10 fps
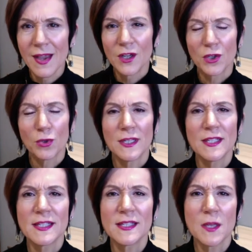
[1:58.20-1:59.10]

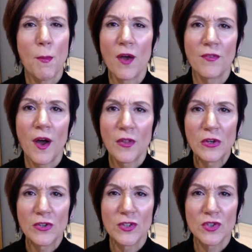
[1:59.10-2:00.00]
Criticism of
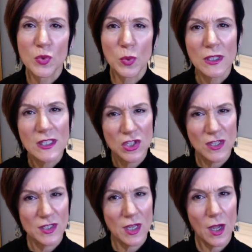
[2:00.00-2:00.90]
others is really
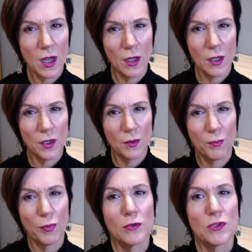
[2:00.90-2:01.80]
just a
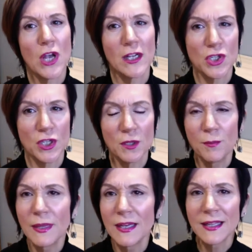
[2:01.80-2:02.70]
projection,
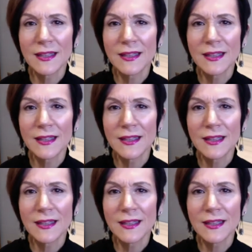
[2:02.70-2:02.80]
meaning